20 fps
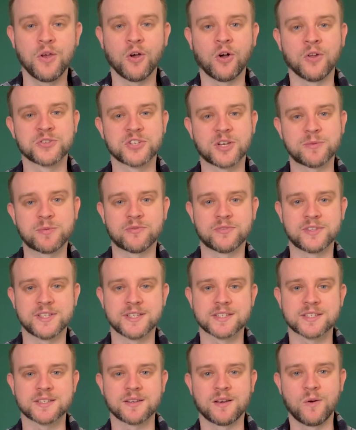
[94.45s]
On top of
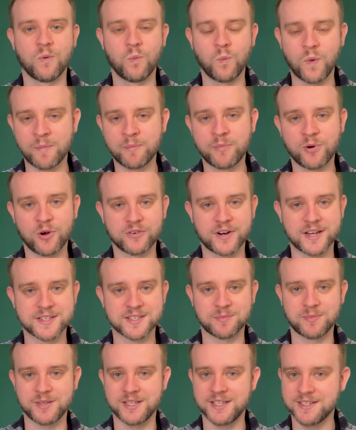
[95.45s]
this, one-pot
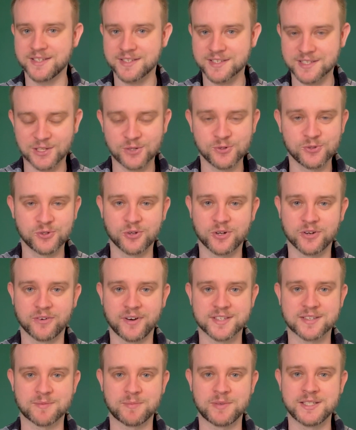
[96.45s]
recipes, slow cooker
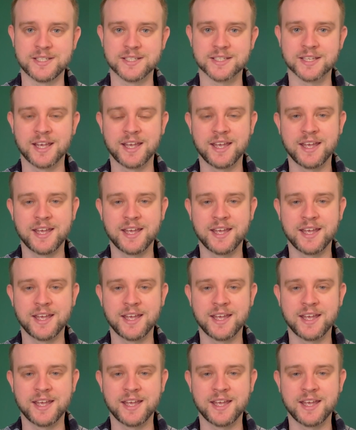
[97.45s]
recipes,